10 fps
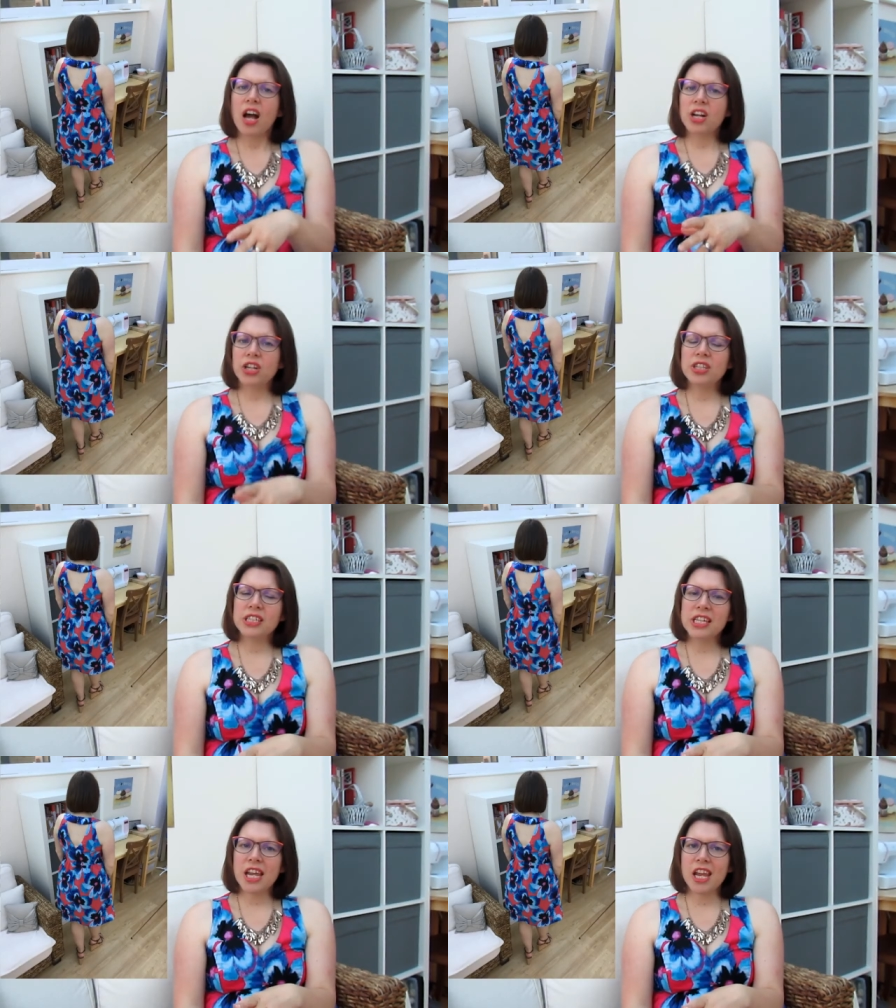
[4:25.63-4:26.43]
I
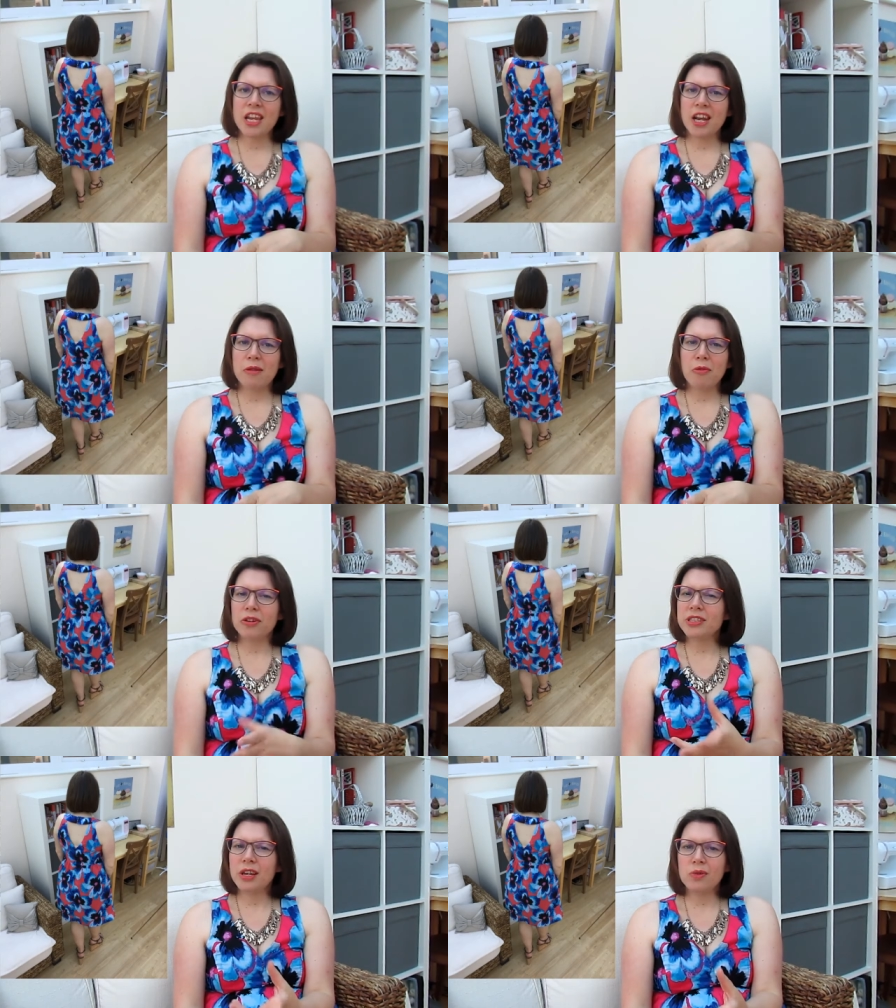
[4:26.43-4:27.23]
couldn't take it in anymore
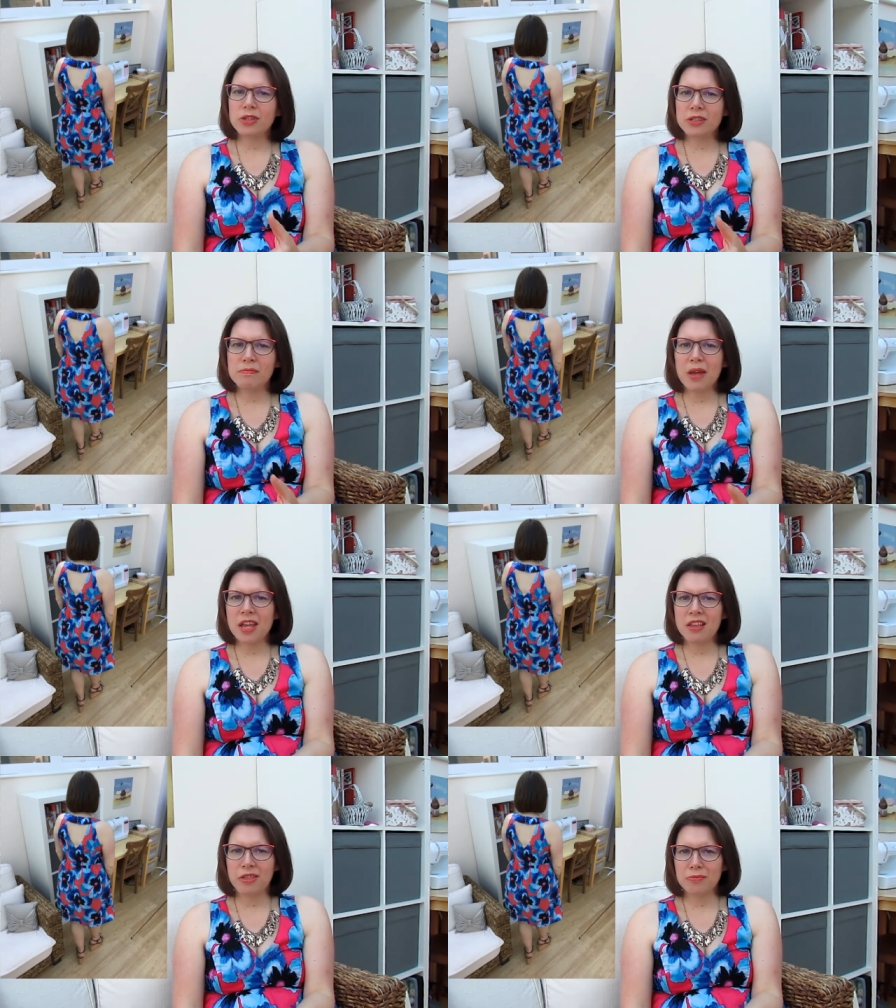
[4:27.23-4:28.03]
because then it would just
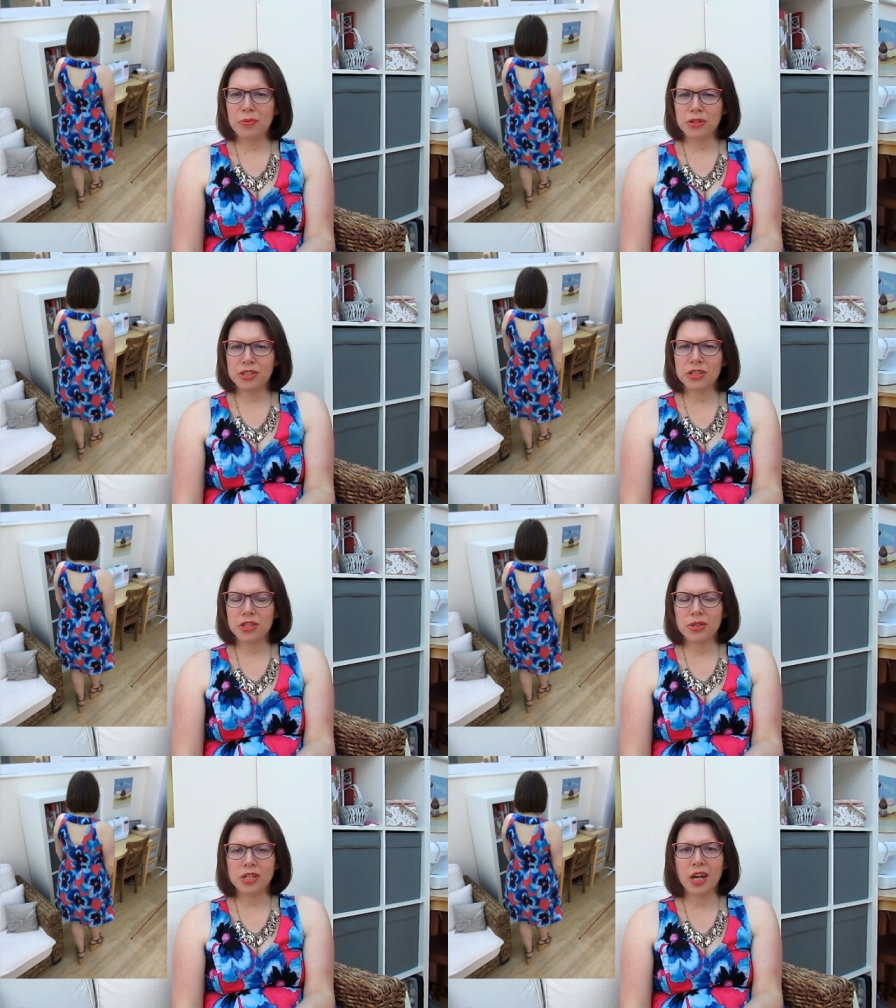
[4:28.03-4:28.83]
make the bodice
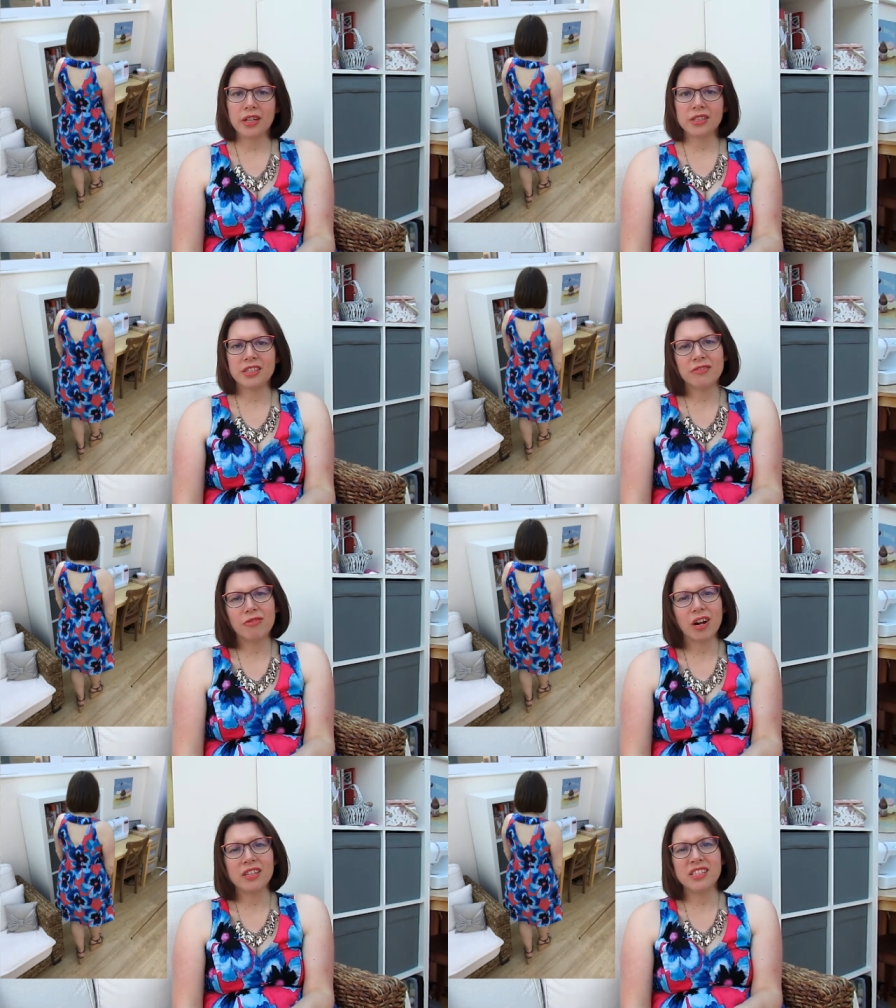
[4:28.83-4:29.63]
too tight because I didn't
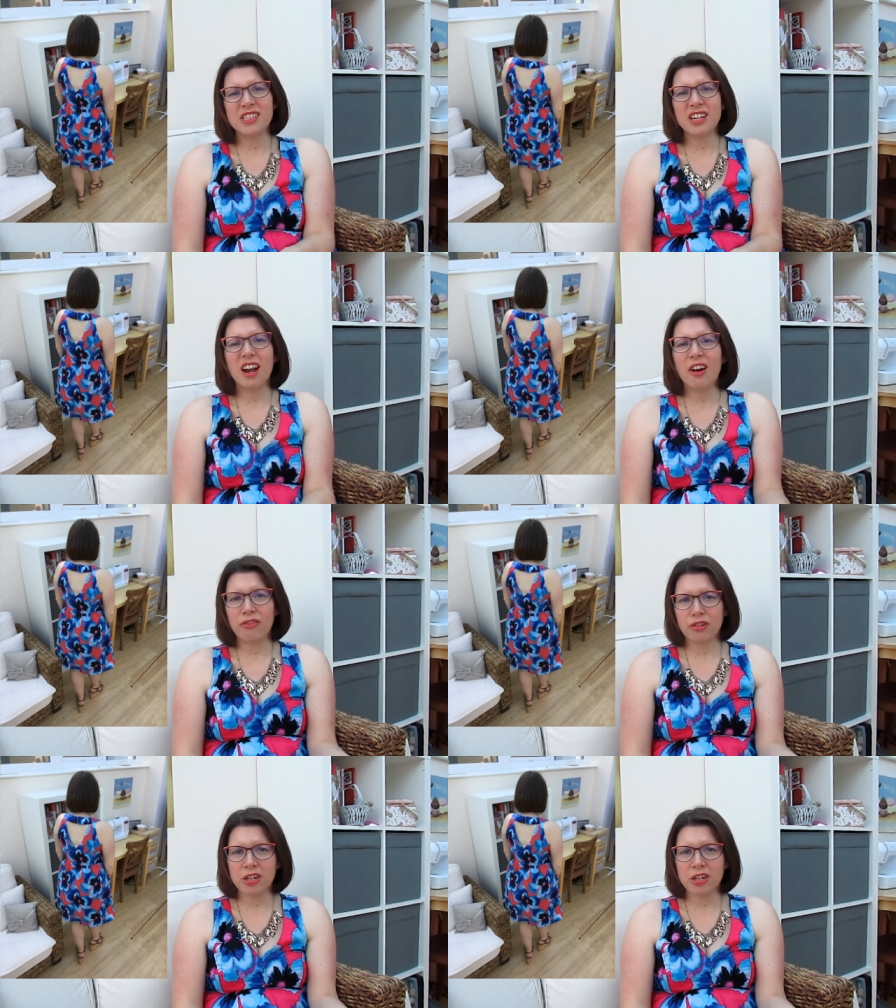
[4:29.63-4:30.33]
realise until after